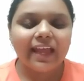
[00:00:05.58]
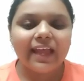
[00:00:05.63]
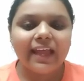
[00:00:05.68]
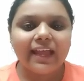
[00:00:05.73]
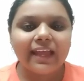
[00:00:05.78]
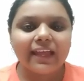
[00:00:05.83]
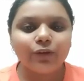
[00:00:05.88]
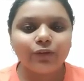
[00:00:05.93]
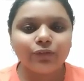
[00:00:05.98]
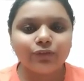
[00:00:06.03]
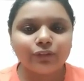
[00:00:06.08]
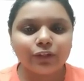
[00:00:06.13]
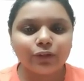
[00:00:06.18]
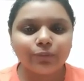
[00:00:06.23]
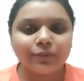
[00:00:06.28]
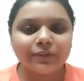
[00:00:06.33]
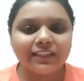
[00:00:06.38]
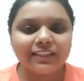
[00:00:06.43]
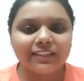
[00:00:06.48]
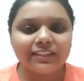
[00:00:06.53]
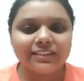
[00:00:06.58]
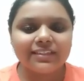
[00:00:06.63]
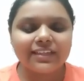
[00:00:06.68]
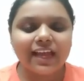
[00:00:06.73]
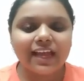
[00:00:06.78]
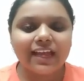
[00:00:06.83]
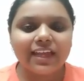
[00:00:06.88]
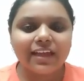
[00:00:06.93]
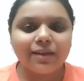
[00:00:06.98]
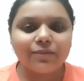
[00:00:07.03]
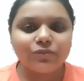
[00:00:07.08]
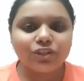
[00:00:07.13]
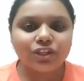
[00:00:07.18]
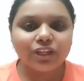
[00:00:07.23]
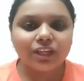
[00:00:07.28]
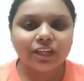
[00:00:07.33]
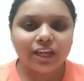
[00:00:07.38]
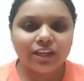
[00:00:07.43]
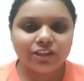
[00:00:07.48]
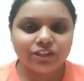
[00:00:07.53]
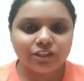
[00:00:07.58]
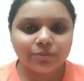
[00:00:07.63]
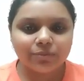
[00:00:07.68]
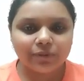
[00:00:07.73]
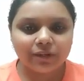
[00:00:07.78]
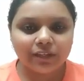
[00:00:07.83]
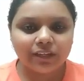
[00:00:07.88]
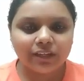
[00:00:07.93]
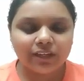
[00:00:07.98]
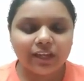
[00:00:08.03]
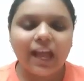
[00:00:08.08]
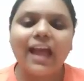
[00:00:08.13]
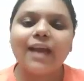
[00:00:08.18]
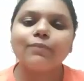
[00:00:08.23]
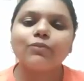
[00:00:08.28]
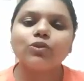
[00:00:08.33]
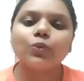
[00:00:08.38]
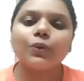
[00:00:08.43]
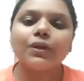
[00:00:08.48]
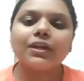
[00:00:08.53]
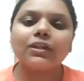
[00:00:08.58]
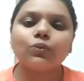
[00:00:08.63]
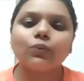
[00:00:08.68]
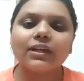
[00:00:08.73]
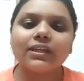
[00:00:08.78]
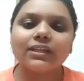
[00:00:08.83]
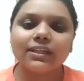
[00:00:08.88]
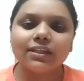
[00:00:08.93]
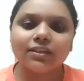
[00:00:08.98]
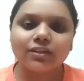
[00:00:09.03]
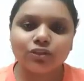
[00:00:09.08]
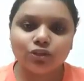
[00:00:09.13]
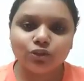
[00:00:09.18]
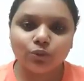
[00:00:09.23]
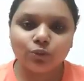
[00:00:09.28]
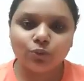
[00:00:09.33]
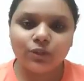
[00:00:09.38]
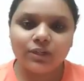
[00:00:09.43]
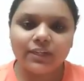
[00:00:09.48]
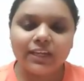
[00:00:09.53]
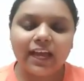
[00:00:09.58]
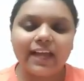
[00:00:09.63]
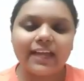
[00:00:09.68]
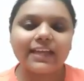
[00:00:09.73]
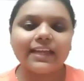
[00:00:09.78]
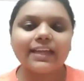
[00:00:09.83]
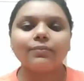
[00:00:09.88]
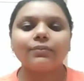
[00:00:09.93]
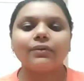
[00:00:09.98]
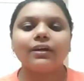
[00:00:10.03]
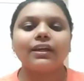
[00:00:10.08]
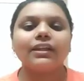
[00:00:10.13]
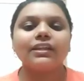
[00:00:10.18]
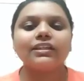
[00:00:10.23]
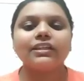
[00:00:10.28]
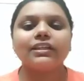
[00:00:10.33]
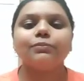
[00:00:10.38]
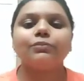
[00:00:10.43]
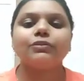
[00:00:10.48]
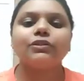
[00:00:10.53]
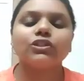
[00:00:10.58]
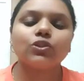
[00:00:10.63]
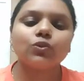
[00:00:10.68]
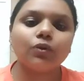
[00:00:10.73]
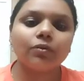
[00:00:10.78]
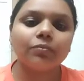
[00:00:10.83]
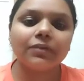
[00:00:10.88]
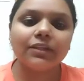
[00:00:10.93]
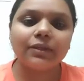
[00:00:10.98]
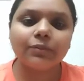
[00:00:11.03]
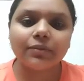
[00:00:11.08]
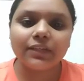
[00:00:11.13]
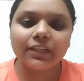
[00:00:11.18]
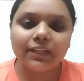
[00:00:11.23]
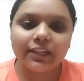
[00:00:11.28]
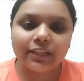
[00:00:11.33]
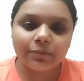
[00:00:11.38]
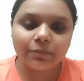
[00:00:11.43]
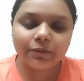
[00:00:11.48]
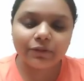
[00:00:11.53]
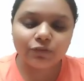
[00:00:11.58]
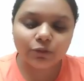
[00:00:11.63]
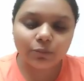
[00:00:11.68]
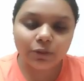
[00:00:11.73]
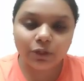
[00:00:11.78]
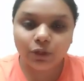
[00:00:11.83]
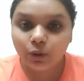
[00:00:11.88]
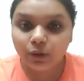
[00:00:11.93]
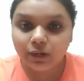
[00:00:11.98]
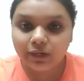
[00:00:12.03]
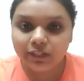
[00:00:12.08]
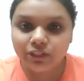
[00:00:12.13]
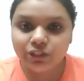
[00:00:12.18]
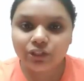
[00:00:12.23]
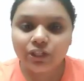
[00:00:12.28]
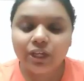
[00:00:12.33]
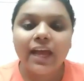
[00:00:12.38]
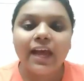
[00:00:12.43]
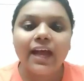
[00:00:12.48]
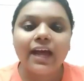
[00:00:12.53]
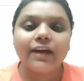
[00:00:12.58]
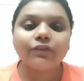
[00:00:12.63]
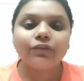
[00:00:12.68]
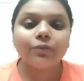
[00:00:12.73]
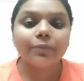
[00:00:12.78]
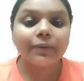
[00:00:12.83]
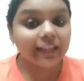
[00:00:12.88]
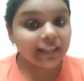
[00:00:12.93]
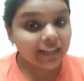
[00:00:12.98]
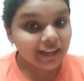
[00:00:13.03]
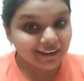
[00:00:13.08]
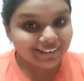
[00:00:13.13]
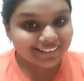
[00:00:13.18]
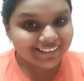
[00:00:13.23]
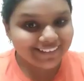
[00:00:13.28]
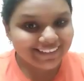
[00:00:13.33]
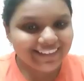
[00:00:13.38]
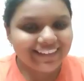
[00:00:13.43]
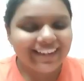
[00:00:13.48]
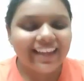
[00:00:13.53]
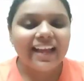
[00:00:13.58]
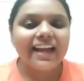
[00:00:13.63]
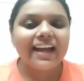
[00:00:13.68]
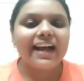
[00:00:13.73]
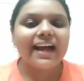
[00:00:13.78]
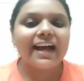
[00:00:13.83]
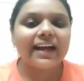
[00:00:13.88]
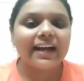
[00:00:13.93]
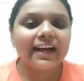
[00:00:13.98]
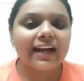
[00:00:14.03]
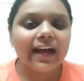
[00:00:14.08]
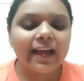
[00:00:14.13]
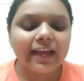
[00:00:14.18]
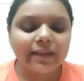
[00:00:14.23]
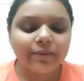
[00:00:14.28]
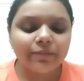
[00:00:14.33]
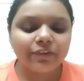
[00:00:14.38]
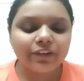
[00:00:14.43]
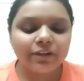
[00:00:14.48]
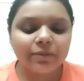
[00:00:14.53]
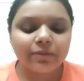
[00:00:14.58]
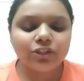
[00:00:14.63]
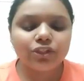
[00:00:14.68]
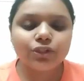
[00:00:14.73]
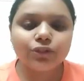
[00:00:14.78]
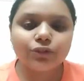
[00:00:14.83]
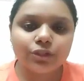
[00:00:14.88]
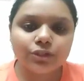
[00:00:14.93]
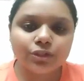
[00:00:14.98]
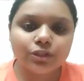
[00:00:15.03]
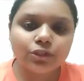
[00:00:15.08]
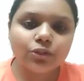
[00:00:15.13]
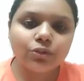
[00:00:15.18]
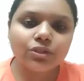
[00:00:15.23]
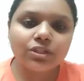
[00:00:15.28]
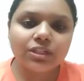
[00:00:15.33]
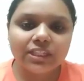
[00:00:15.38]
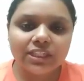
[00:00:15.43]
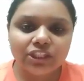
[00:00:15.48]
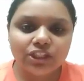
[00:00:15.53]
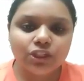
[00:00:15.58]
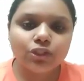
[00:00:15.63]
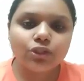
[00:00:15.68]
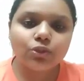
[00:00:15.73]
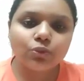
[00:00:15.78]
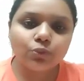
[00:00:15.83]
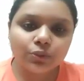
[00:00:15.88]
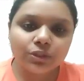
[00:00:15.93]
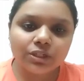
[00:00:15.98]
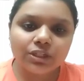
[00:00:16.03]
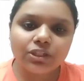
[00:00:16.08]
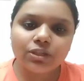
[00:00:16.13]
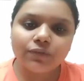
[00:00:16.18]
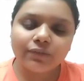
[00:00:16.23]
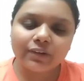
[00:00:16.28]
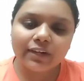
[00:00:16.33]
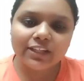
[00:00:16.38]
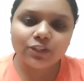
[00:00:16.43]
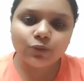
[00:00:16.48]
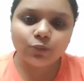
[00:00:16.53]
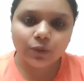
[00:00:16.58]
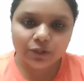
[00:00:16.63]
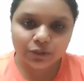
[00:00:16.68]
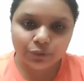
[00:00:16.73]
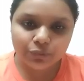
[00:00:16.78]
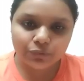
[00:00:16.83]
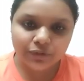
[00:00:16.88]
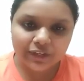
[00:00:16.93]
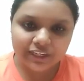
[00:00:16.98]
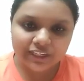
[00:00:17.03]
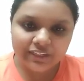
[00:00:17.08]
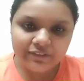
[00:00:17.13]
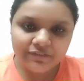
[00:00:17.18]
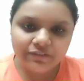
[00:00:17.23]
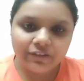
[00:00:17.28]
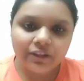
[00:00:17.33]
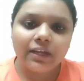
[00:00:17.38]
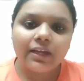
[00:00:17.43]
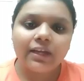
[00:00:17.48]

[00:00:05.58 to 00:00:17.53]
Hello, fellow mates. I am Jigyasha Pragya. I am 21 years old. I am currently pursuing BBA LLB from a college for my career. I am very much interested to teach students of class 1 to 5